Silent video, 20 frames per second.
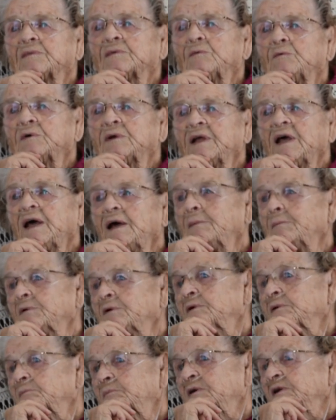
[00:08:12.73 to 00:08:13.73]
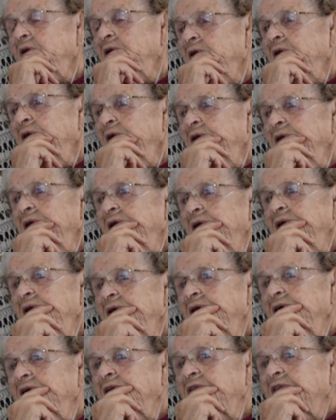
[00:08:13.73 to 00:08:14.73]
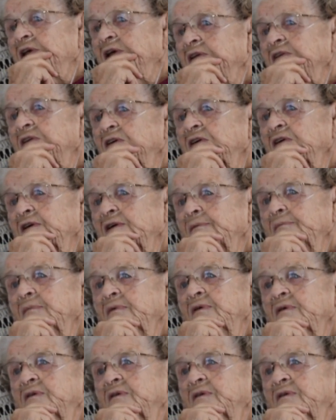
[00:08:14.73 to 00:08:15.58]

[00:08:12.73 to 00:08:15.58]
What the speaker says: what happened, but at that time